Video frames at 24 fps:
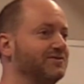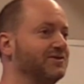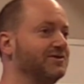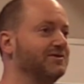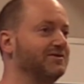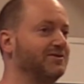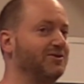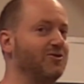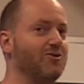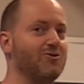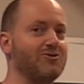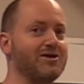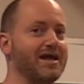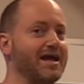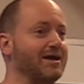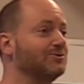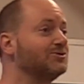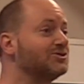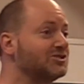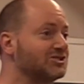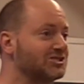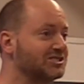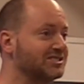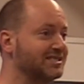of a
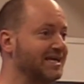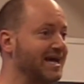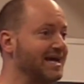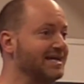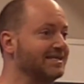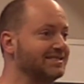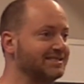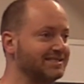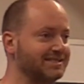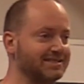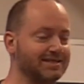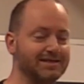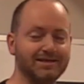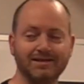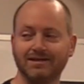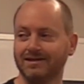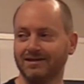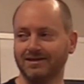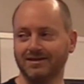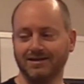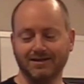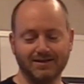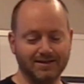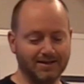knockout success.
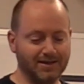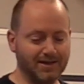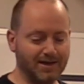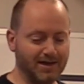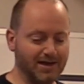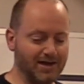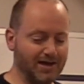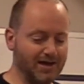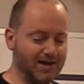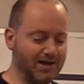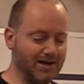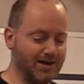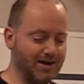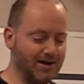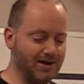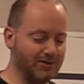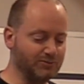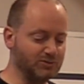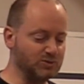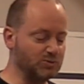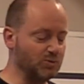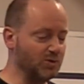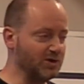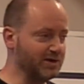
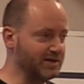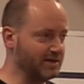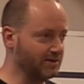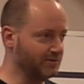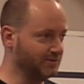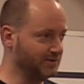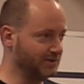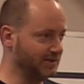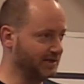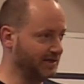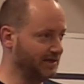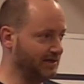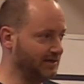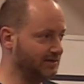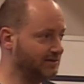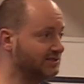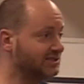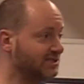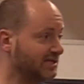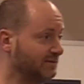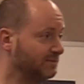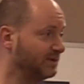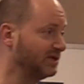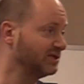I was working on the C++